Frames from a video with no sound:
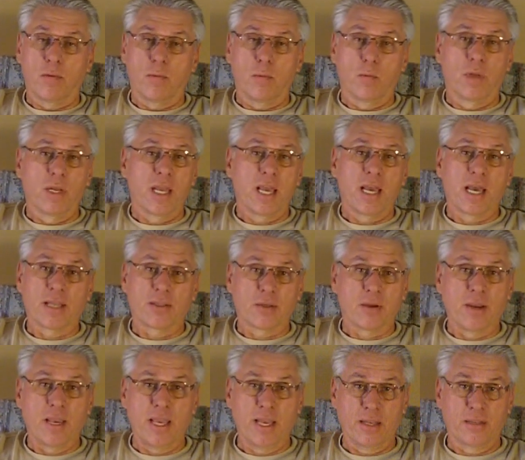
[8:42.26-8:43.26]
when they got
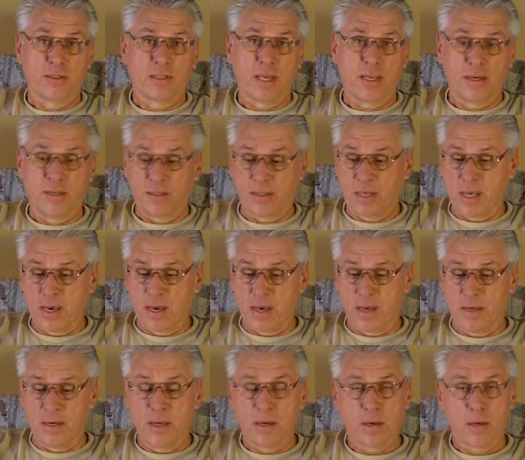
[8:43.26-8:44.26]
their hands on this
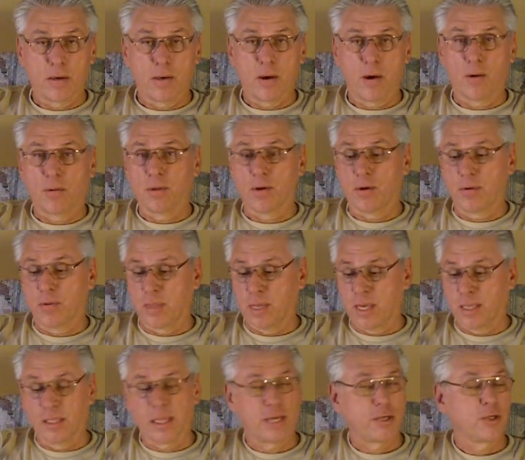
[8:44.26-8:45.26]
gun, although
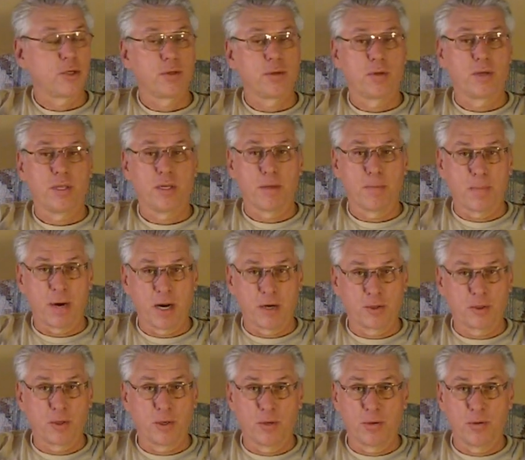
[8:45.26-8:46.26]
they like shooting the
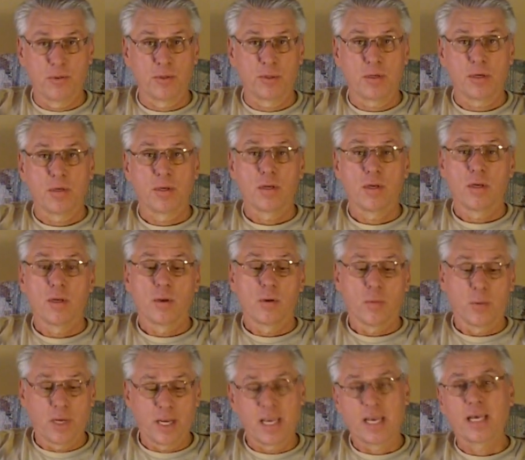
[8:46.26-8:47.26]
Mark IIs,
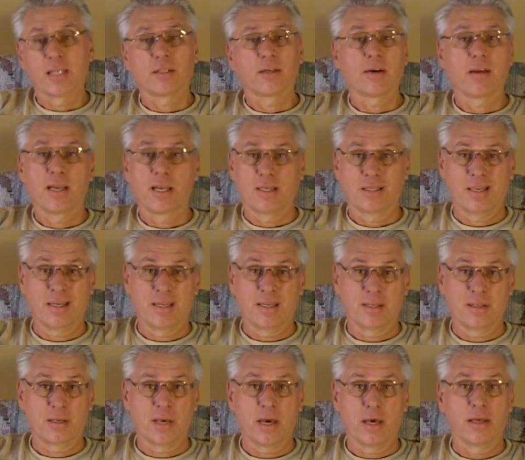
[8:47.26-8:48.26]
when they got their hands on
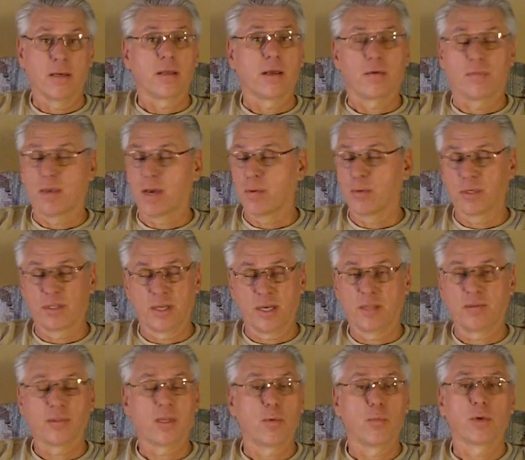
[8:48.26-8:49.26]
this gun, that was
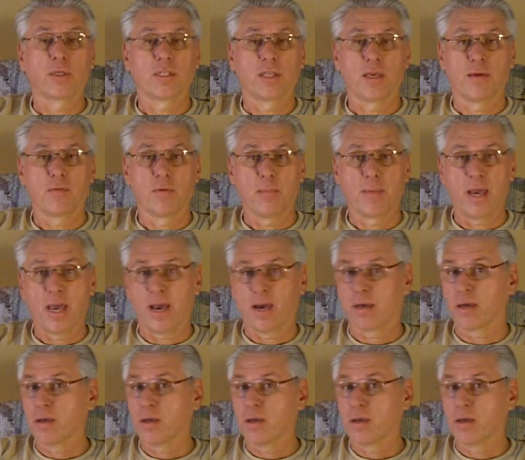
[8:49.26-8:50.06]
it. They wouldn't give it back.